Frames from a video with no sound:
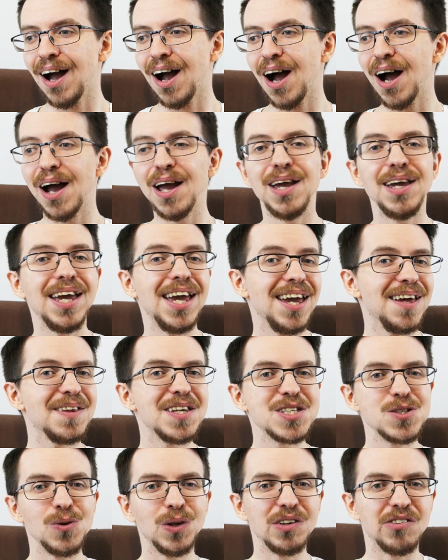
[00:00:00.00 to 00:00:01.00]
I hear
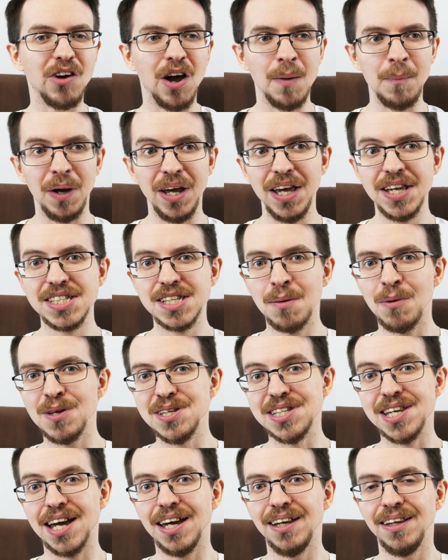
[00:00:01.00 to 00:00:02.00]
this all the time. I hear
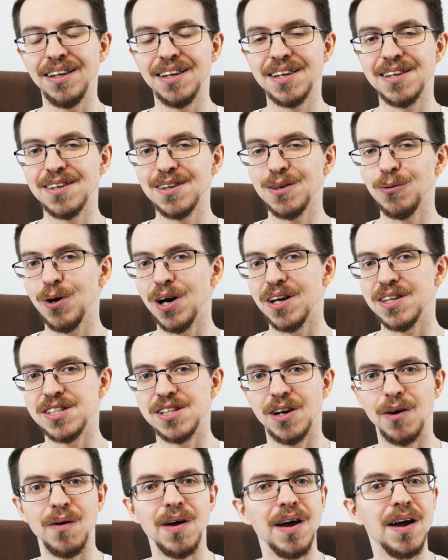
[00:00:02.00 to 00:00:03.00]
someone saying the
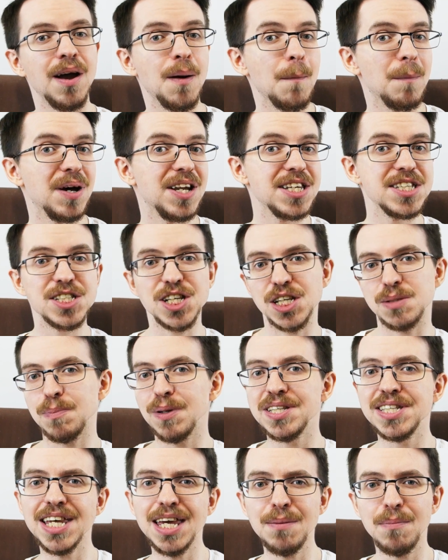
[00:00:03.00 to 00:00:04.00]
words, but it's just
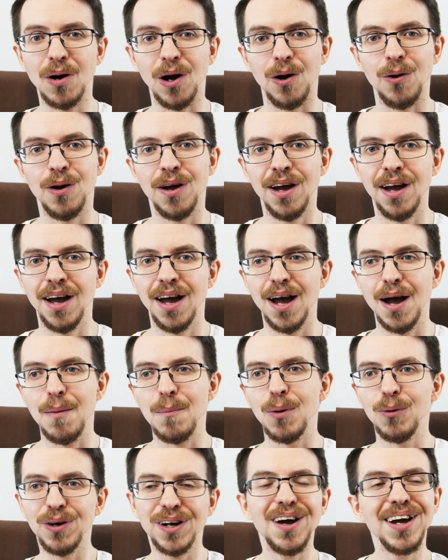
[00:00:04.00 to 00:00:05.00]
placebo.
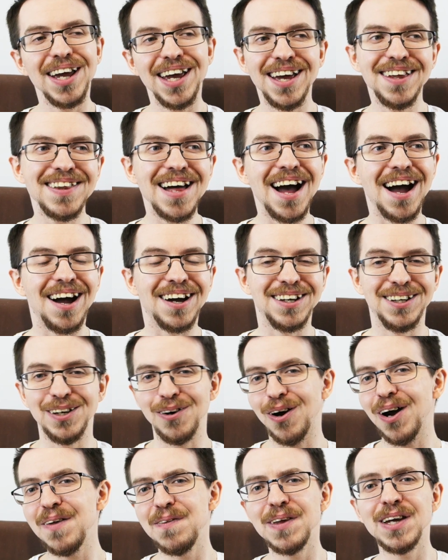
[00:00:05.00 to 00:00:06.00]
But when I hear that,
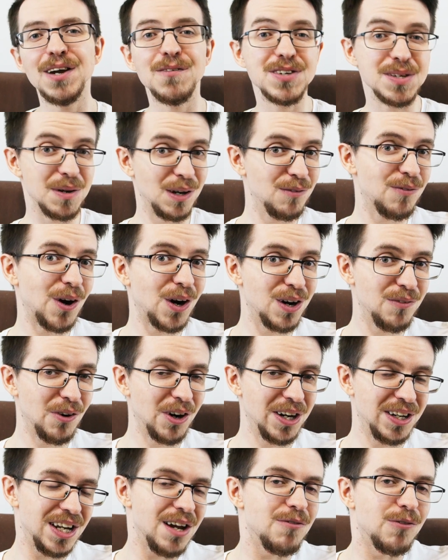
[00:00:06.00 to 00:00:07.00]
I think of something
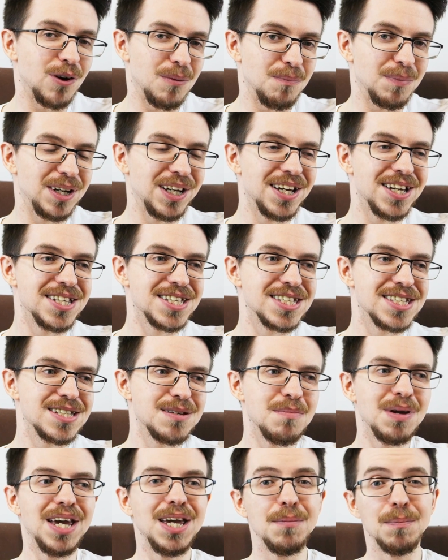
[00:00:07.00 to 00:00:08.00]
very different, because
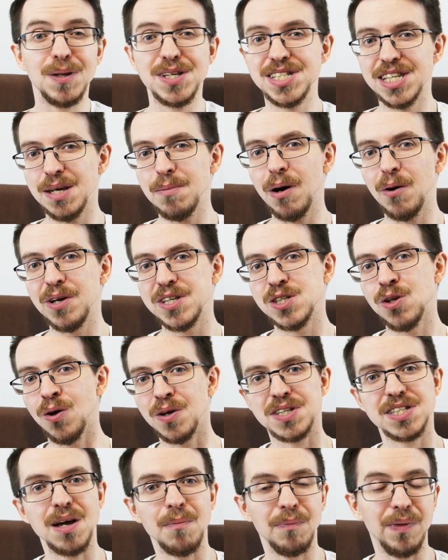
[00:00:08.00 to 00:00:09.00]
to me placebo is
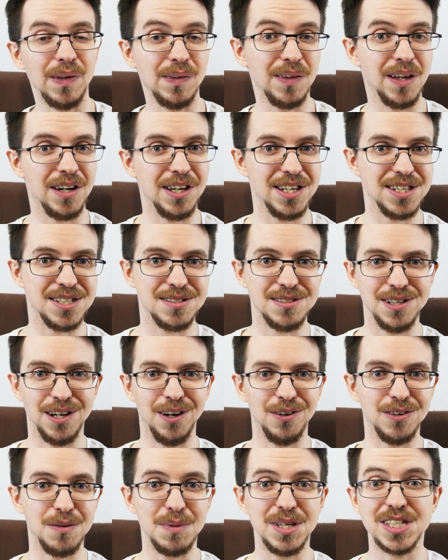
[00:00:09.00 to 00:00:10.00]
not something that is,
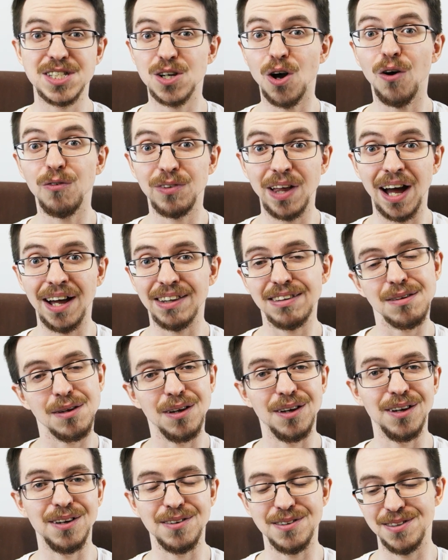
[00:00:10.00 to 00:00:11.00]
to be scoffed at,
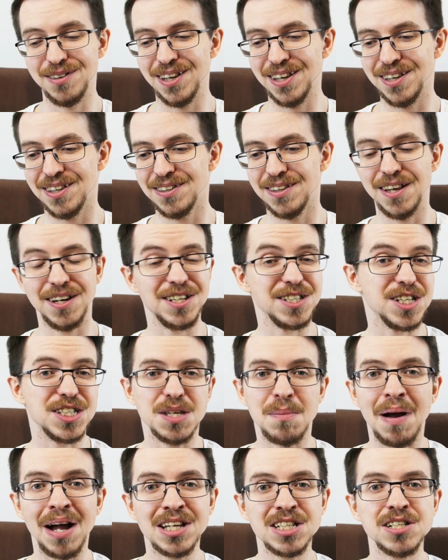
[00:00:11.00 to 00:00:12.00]
that is
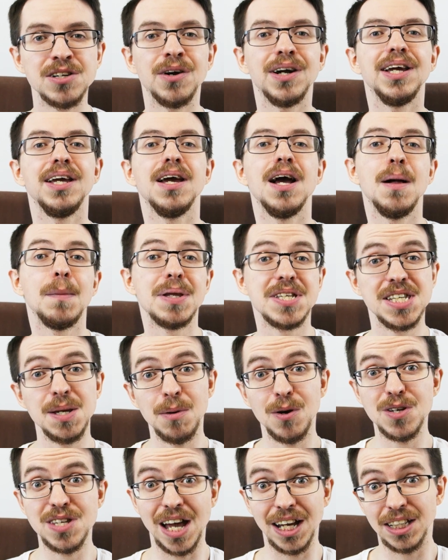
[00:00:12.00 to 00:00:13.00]
just imaginary.
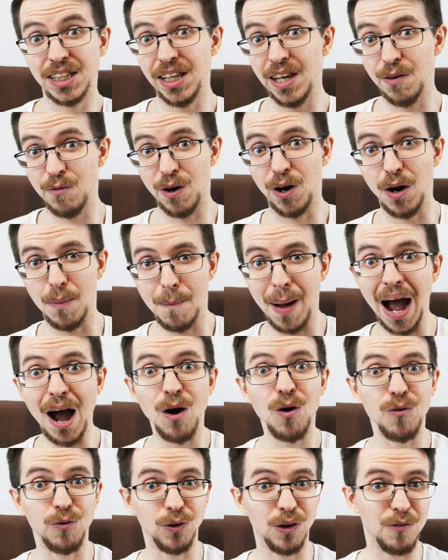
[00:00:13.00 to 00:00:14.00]
Placebo is actually a very
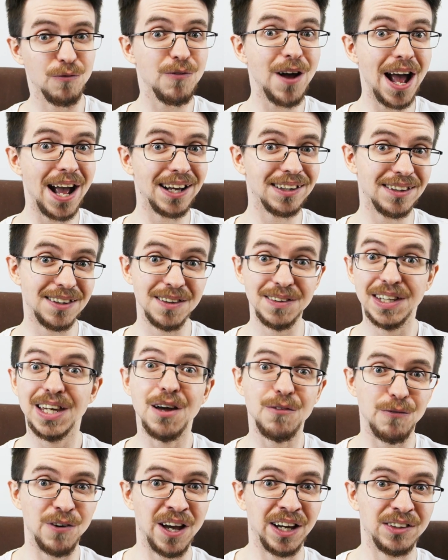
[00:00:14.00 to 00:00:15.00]
powerful effect, the
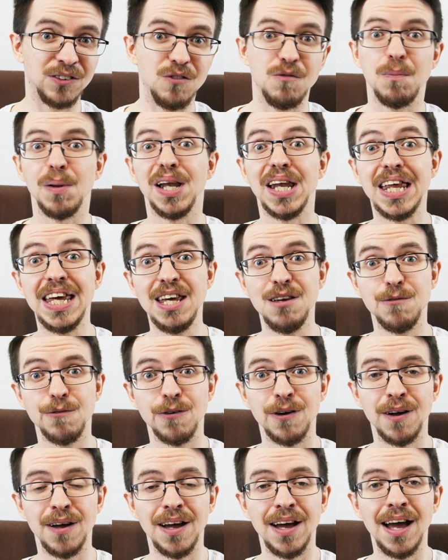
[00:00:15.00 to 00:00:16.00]
effect of
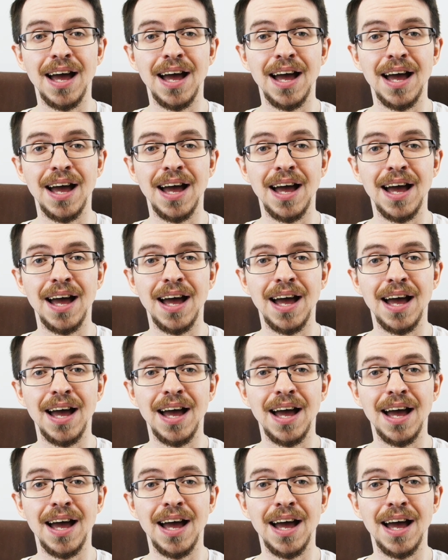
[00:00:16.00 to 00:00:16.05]
belief.